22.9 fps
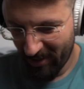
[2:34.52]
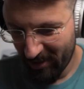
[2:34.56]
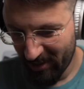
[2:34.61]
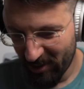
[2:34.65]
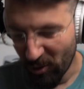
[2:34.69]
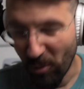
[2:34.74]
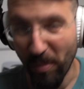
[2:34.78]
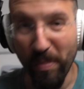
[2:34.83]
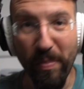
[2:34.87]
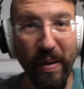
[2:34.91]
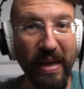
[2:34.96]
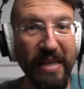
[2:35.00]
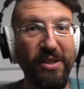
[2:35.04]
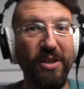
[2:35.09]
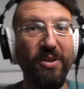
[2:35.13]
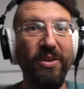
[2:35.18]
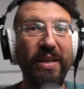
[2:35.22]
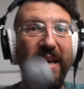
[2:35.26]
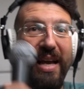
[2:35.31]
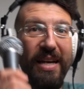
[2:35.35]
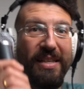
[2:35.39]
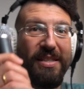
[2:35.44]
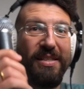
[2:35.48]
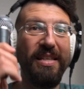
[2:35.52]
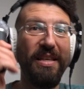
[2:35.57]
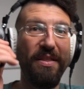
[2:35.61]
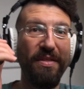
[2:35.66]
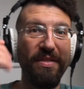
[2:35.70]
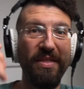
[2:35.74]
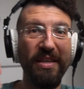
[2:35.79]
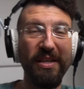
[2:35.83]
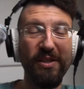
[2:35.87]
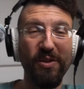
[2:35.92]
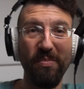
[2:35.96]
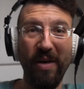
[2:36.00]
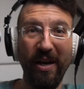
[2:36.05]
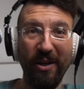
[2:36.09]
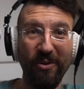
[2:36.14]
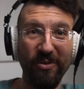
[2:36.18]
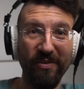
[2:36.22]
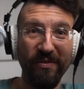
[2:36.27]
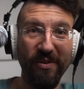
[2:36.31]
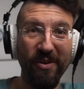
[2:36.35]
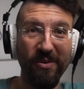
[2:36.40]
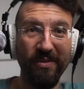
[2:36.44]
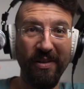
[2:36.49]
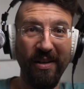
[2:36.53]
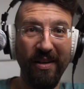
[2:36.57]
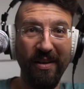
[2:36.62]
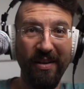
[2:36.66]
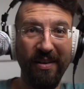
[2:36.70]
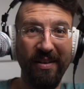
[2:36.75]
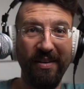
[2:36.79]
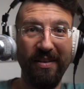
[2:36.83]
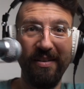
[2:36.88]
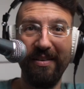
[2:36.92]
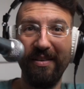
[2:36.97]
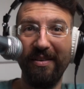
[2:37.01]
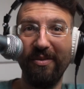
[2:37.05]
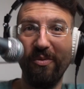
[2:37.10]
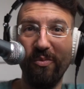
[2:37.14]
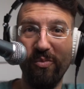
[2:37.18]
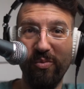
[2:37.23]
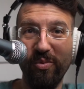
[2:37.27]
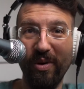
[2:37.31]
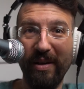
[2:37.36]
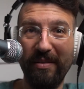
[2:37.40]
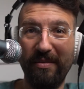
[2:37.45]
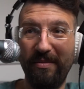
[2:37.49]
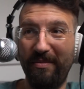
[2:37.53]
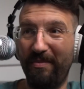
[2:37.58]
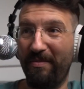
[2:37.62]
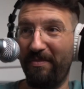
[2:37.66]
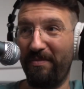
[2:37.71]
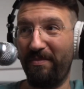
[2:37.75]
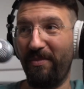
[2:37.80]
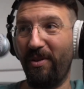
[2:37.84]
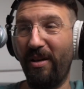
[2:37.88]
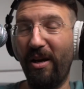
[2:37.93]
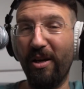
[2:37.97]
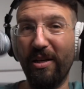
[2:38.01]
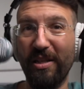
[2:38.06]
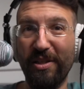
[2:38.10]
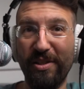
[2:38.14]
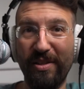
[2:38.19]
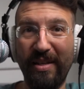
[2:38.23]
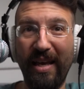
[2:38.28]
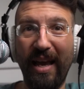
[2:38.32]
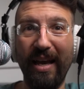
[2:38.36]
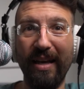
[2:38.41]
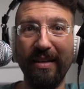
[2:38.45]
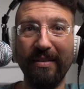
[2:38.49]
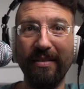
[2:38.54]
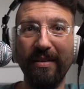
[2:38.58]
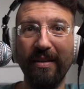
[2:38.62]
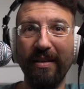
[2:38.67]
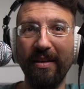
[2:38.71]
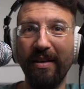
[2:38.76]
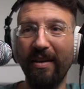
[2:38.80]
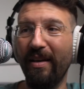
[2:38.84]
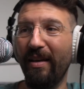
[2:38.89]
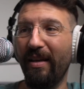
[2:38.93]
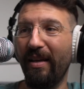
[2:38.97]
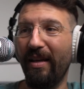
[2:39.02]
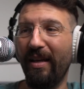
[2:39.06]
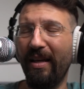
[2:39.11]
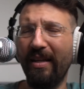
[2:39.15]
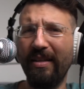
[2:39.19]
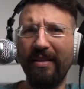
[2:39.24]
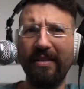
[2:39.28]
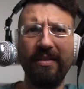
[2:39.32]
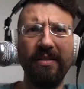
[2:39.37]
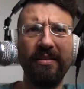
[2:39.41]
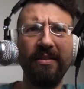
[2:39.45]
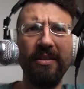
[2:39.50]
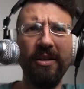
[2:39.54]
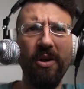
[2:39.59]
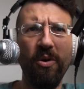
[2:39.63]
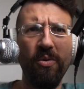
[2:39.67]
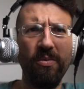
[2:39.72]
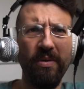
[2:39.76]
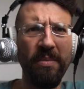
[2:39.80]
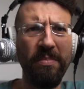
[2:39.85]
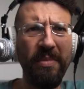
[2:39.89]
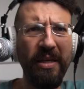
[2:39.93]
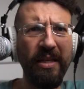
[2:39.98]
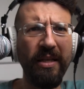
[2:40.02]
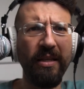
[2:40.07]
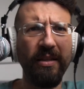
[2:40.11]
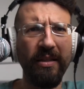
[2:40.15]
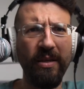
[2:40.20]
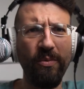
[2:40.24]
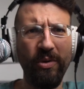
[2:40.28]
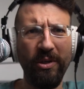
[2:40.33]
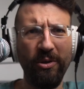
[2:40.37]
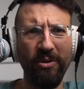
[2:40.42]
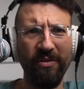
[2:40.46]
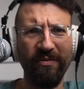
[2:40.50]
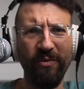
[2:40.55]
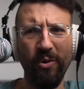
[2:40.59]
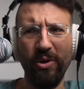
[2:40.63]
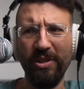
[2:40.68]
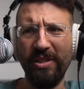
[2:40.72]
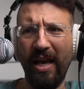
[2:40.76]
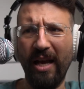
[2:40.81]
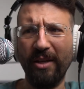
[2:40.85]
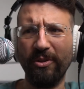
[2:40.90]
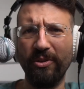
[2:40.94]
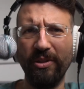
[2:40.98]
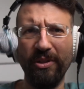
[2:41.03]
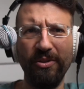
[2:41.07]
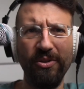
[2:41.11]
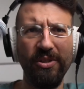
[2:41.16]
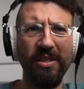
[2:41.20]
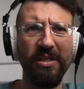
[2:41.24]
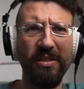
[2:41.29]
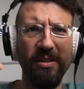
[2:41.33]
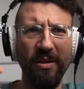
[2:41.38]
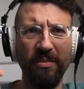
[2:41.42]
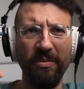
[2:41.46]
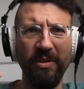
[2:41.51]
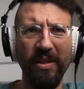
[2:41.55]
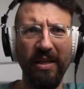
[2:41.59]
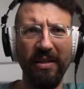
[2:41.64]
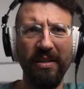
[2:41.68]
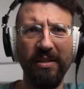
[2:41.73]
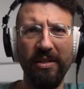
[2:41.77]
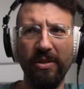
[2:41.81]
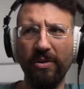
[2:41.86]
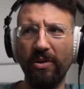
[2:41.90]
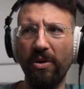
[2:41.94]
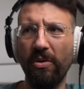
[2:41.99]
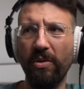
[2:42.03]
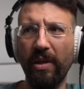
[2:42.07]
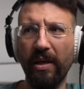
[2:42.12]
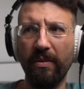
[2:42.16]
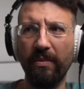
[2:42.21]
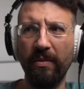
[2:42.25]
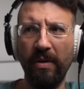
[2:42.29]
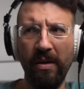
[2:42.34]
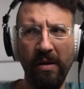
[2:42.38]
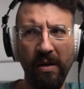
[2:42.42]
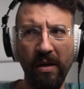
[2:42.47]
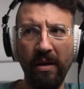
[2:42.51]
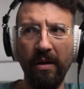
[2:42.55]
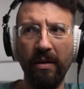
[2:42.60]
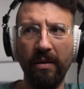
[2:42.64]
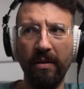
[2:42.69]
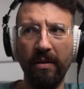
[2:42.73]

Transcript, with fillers: So basically, I see this microphone right on a stand. And, you know, immediately when you're a voice actor and you see something like this, you go like, huh?